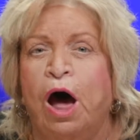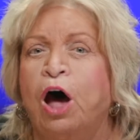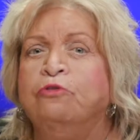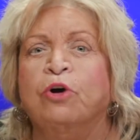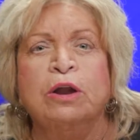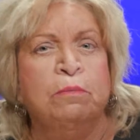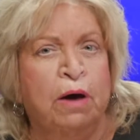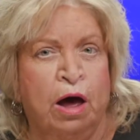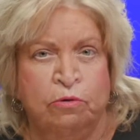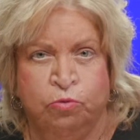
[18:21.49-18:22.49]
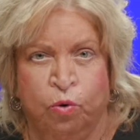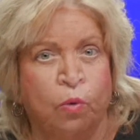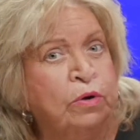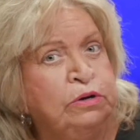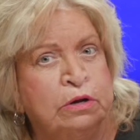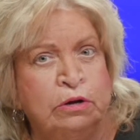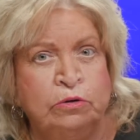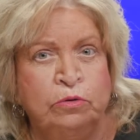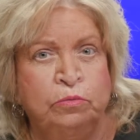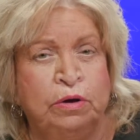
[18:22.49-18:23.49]
Over and above what we
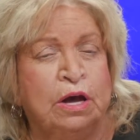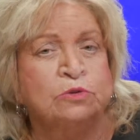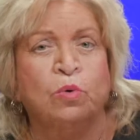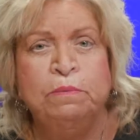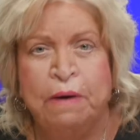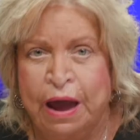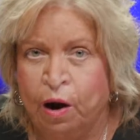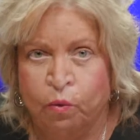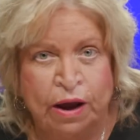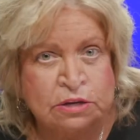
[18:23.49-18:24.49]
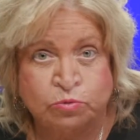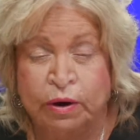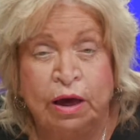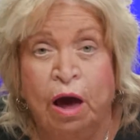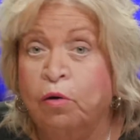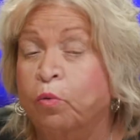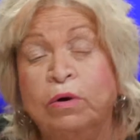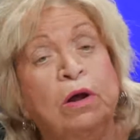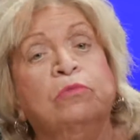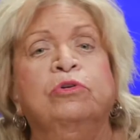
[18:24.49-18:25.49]
do, because we pay our way as we go, or
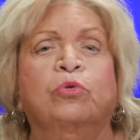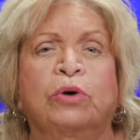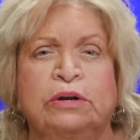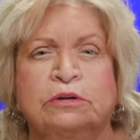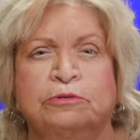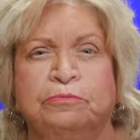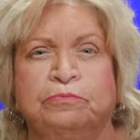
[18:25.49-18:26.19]
we don't do it.